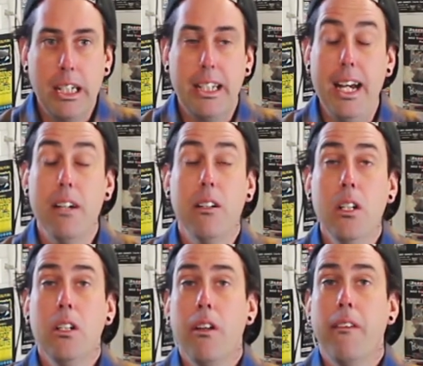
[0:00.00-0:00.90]
Yeah,
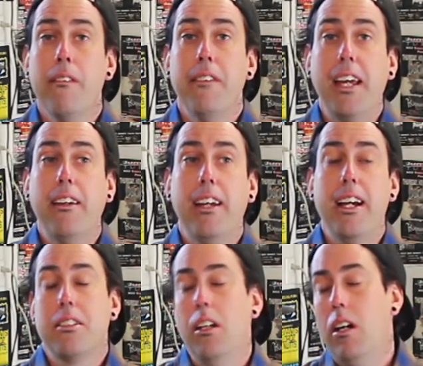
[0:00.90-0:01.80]
thank you
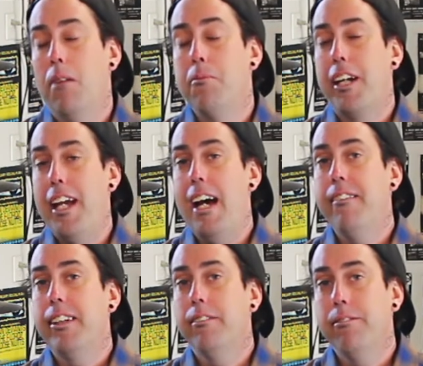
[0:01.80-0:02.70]
guys. I'm Ricky
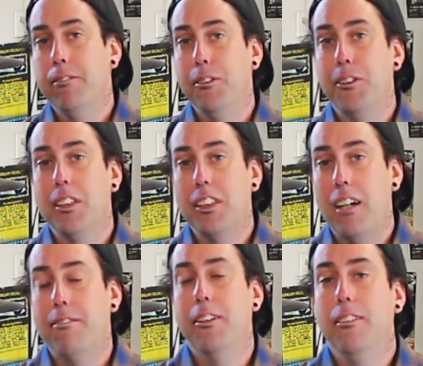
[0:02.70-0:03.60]
Havoc, Loose Nuts
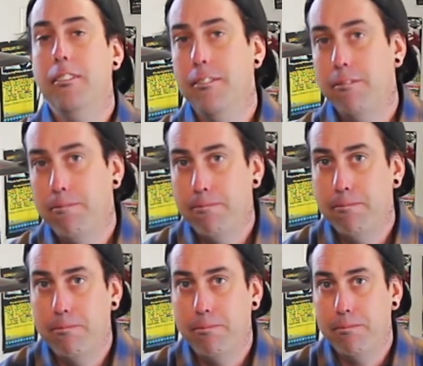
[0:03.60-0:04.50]
Off-Road.
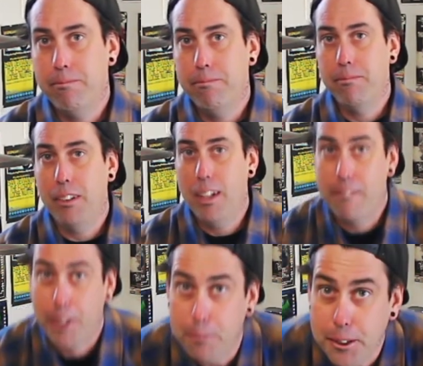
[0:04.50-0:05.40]

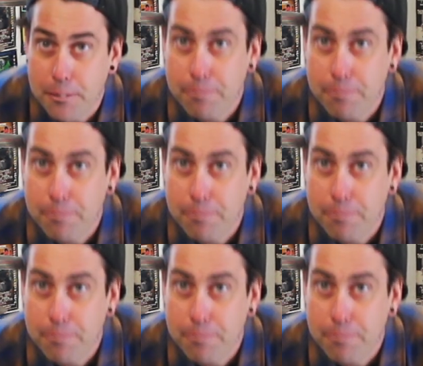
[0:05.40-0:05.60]
Have a good one.